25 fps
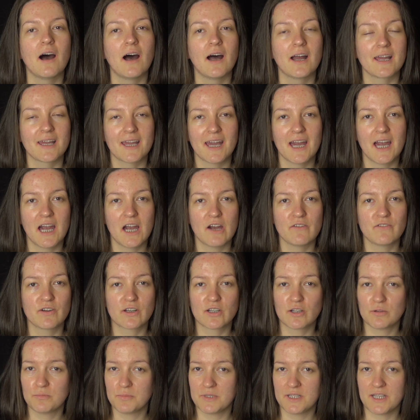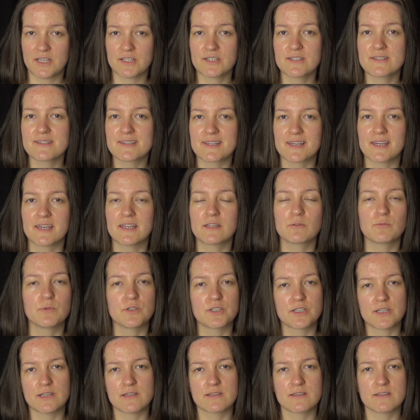I have a combination skin,
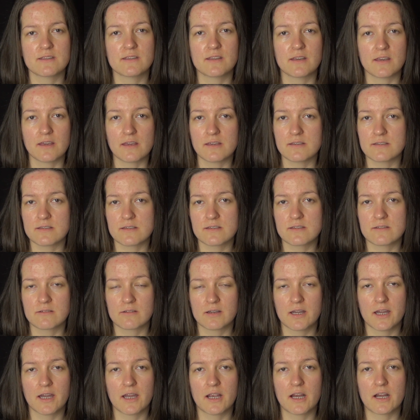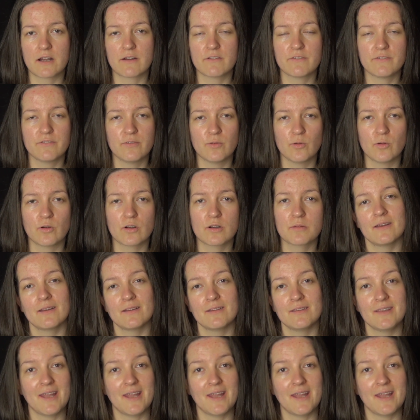which isn't the easiest to care for.